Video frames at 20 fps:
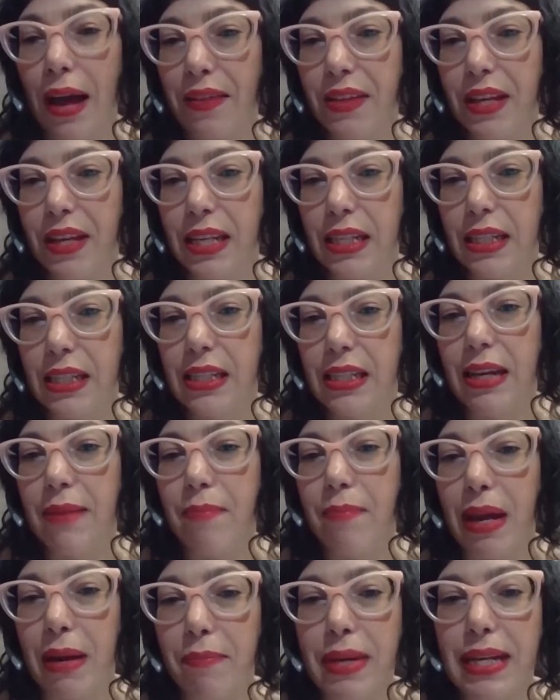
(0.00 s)
these
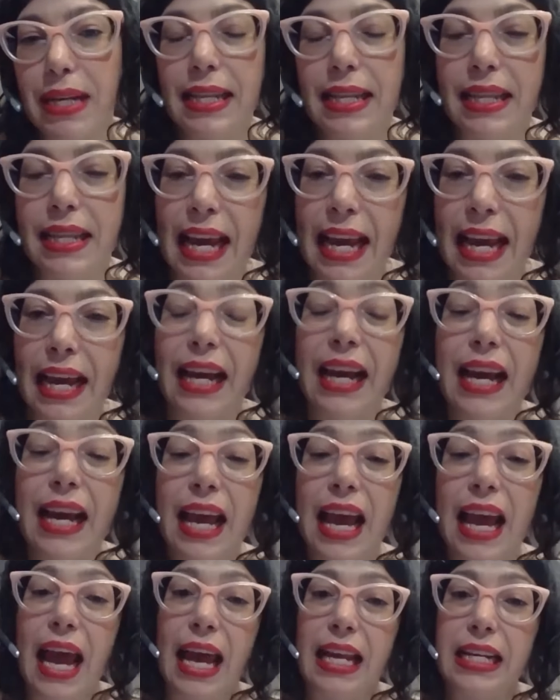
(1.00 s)
amendments are there.
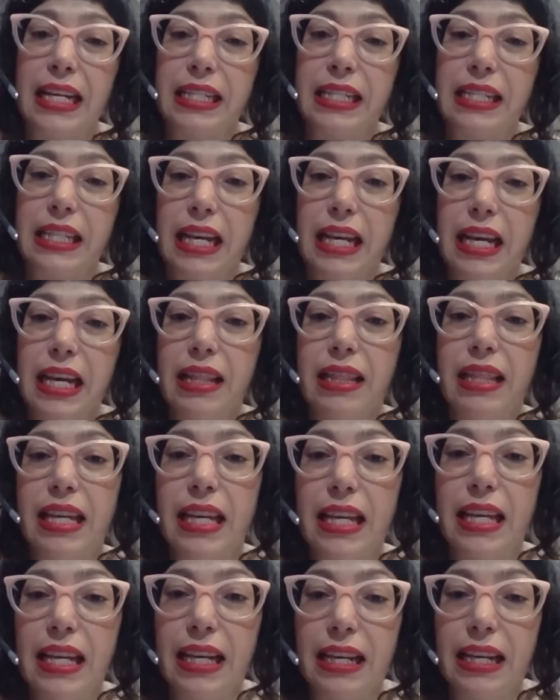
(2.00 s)
And
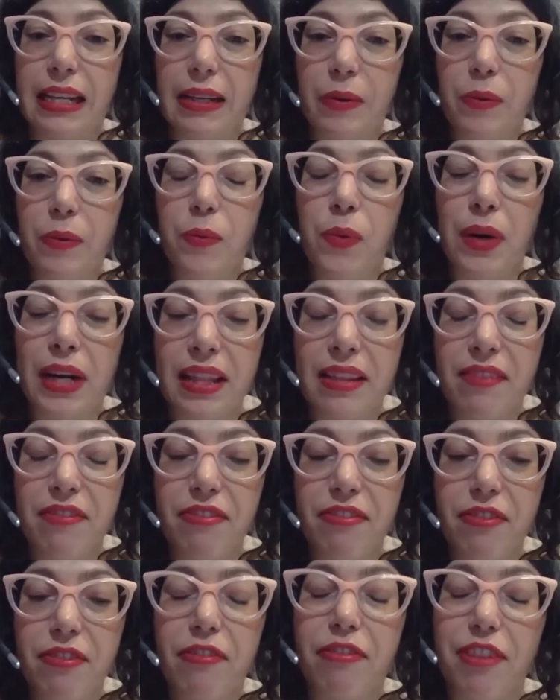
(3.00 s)
one of the
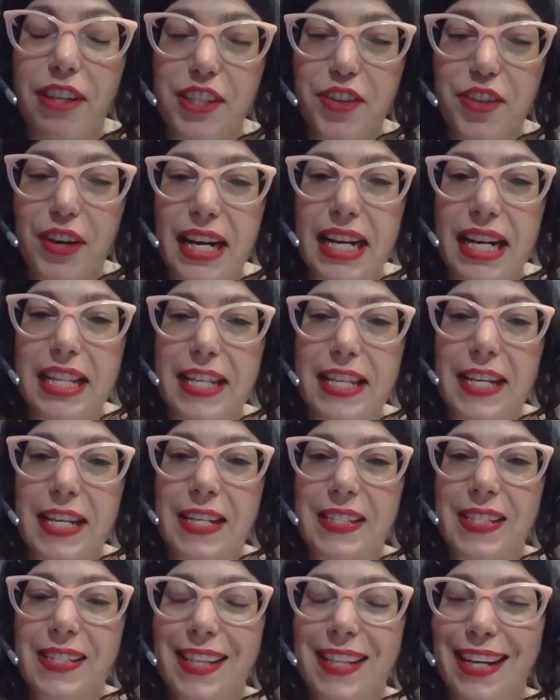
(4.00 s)
frustrating
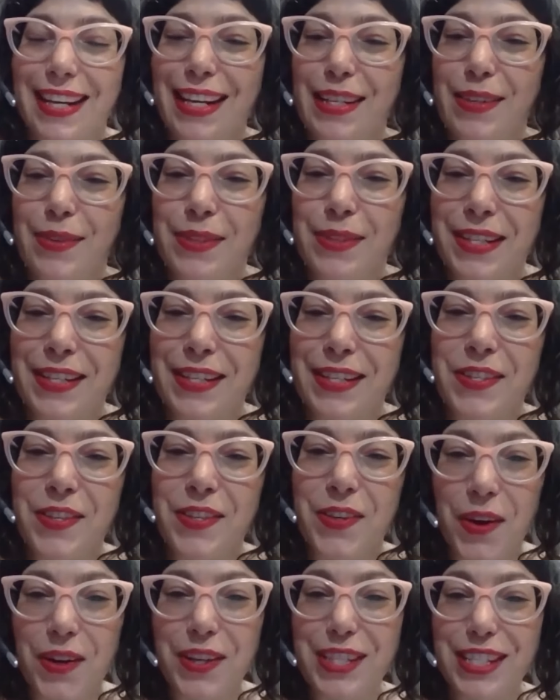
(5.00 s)
things is that it does
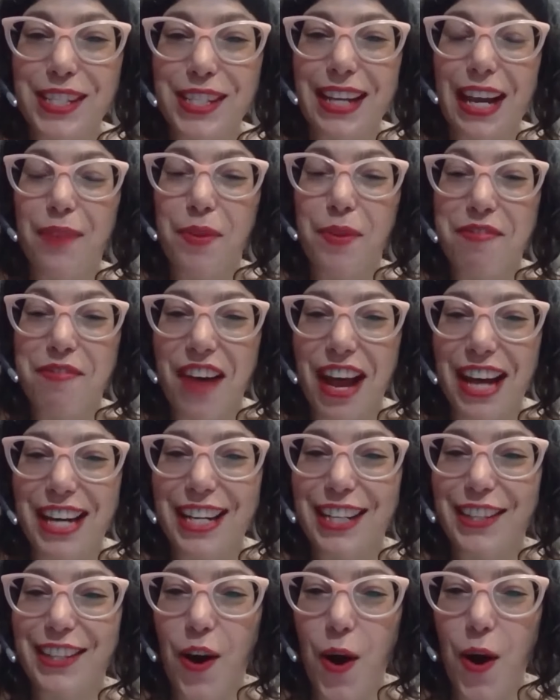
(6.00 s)
not, and we're
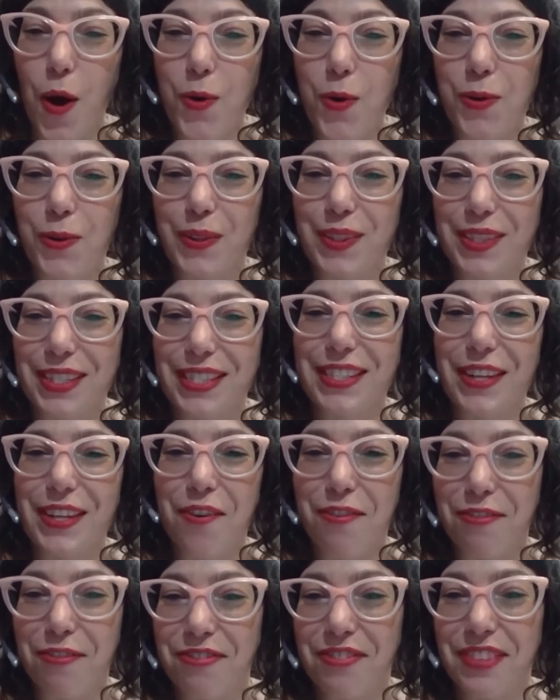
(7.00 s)
finding the holes
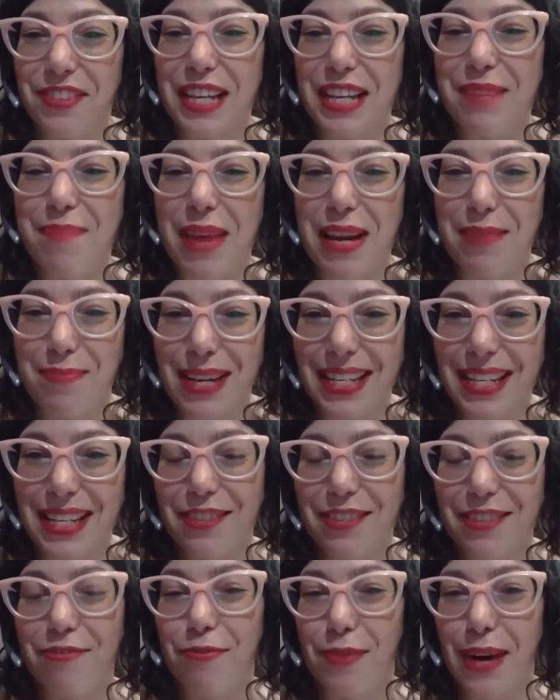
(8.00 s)
of the amendments
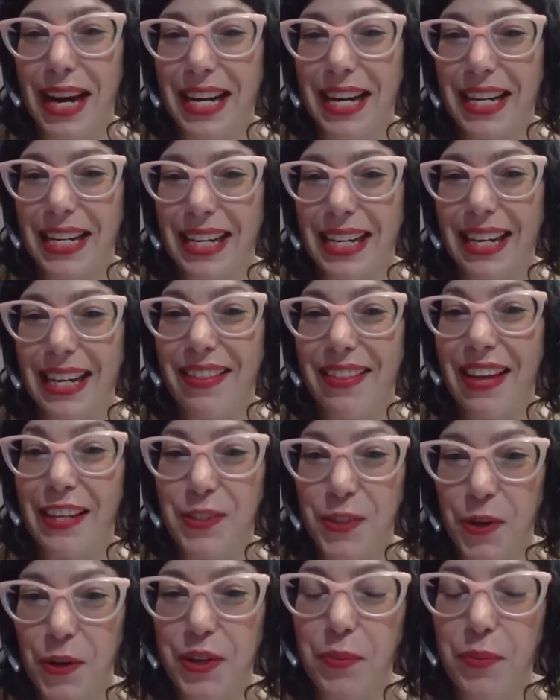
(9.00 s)
of when they
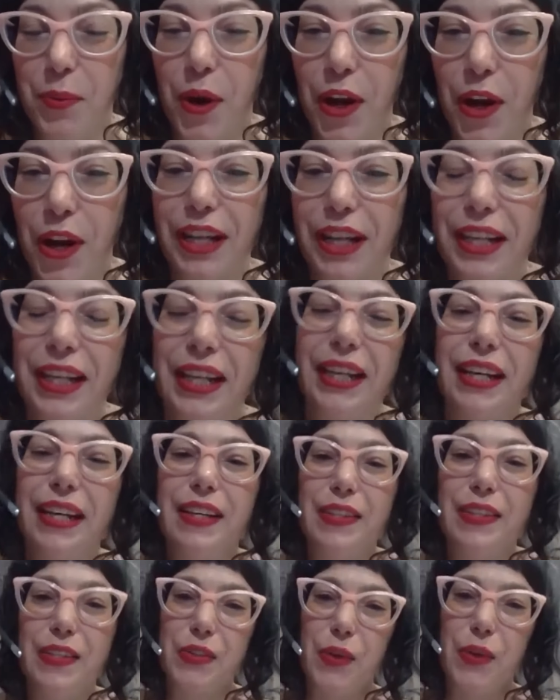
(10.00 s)
don't work.
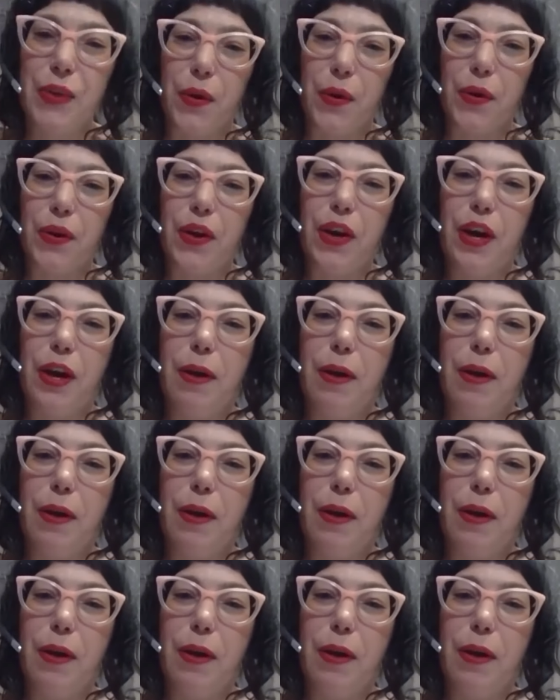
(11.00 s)
So